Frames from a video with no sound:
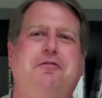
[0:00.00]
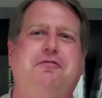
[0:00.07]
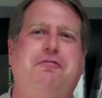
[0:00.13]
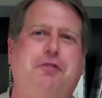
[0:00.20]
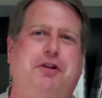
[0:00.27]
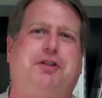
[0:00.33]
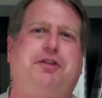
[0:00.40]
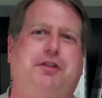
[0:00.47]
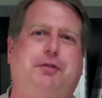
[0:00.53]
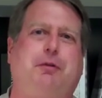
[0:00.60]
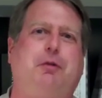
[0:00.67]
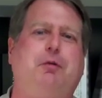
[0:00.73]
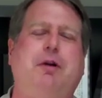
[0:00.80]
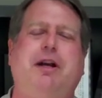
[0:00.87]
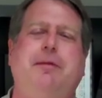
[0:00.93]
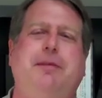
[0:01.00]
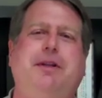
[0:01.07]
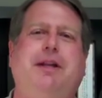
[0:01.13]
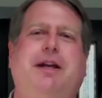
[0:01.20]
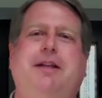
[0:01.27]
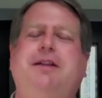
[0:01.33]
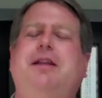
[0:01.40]
force this
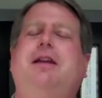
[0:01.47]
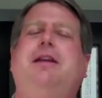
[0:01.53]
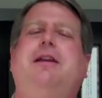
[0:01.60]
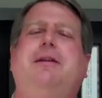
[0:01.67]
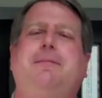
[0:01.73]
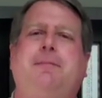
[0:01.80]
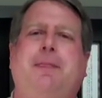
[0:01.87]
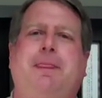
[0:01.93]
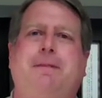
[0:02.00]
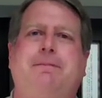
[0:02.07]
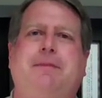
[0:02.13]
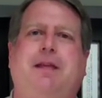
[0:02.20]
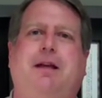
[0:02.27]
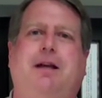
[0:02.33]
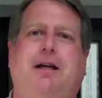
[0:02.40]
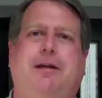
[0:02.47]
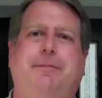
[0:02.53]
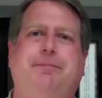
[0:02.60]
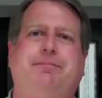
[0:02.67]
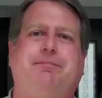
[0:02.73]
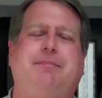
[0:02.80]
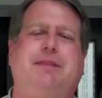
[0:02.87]
requirement
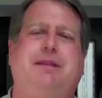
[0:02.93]
on,